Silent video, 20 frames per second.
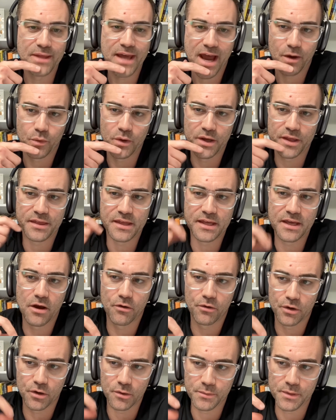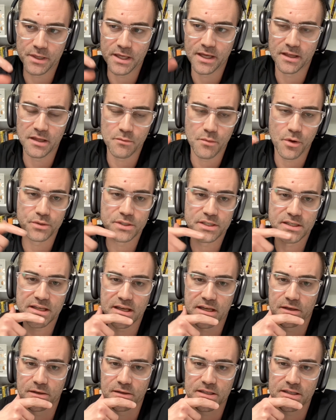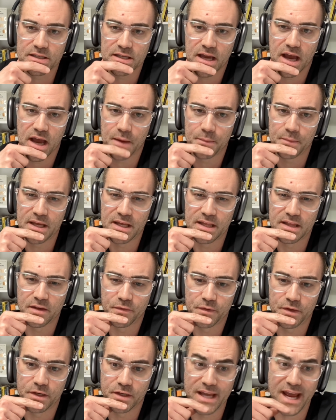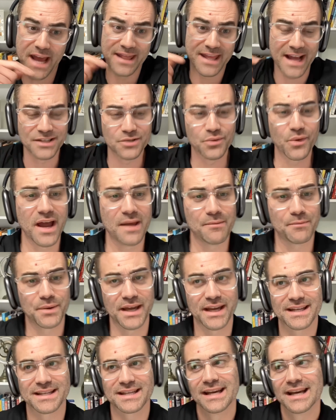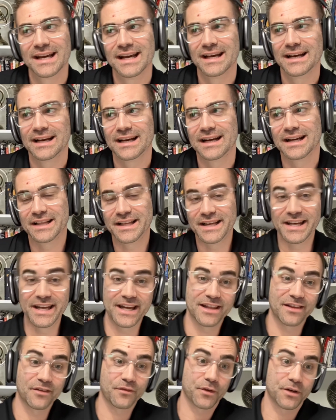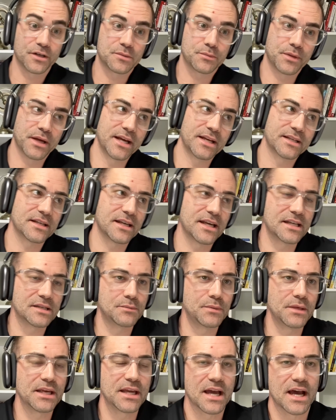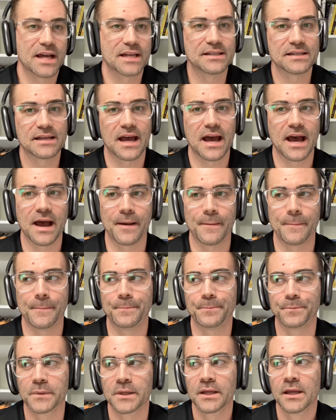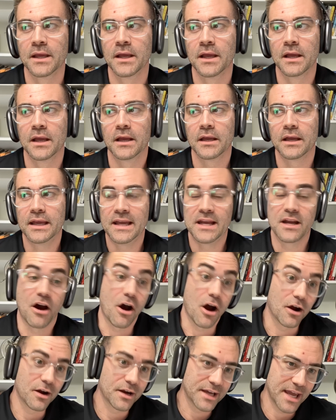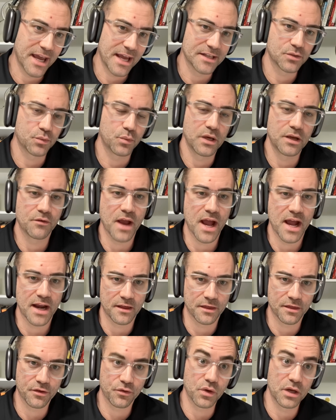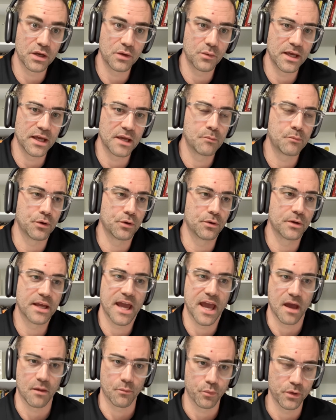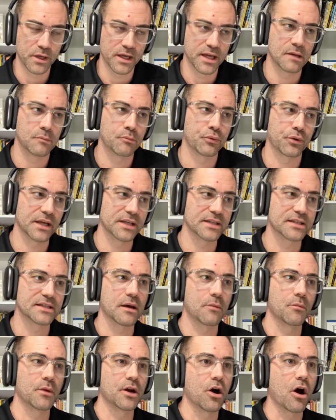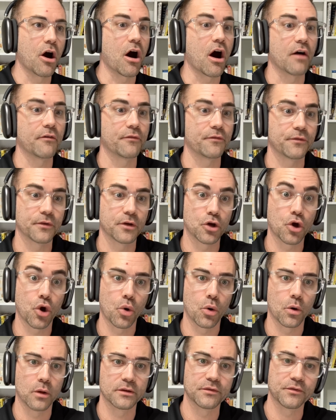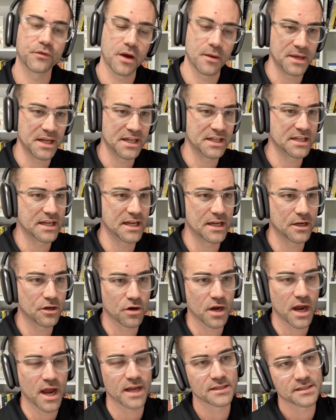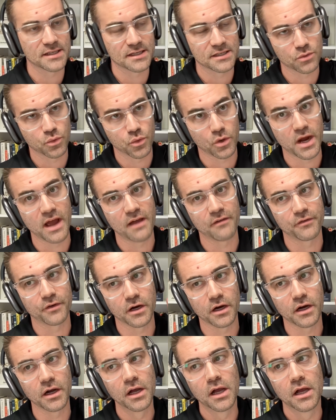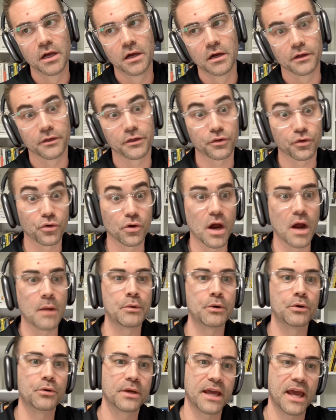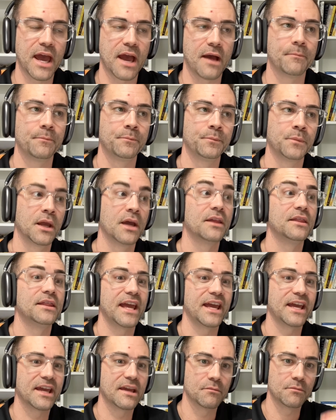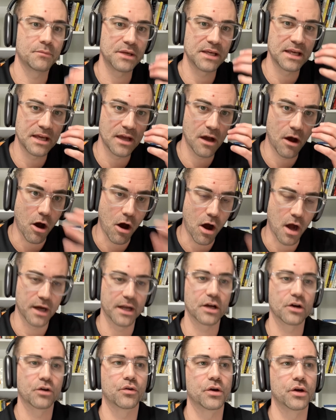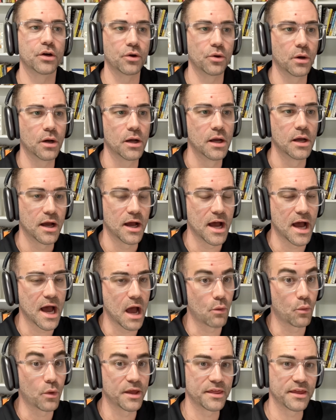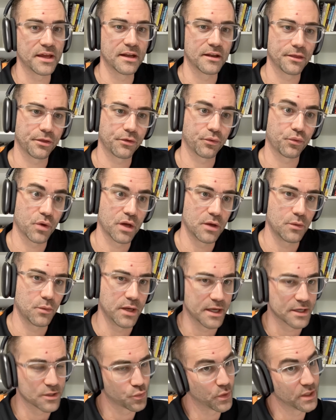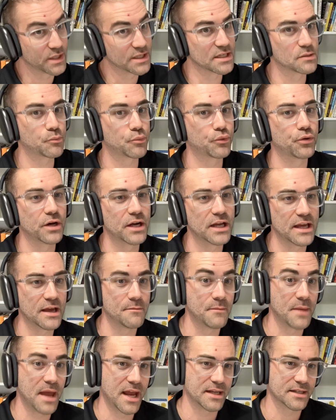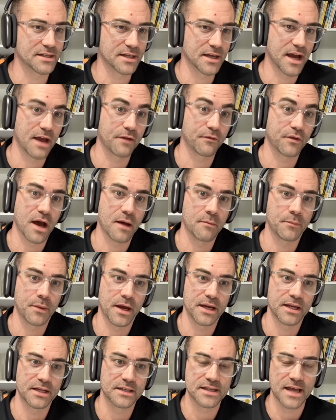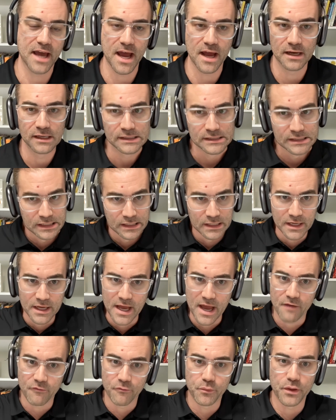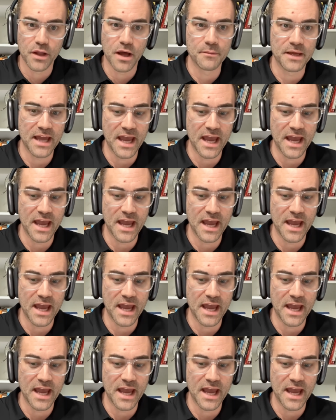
that with the owner being the most skilled in the field. And that's why I picked cleaning in the first place, is because in our case, we ran a 3-week boot camp. We could bring someone off cold from Indeed, Craigslist, wherever, through our boot camp. They can be on a crew within 3 weeks, which is pretty amazing. I've got buddies that have plumbing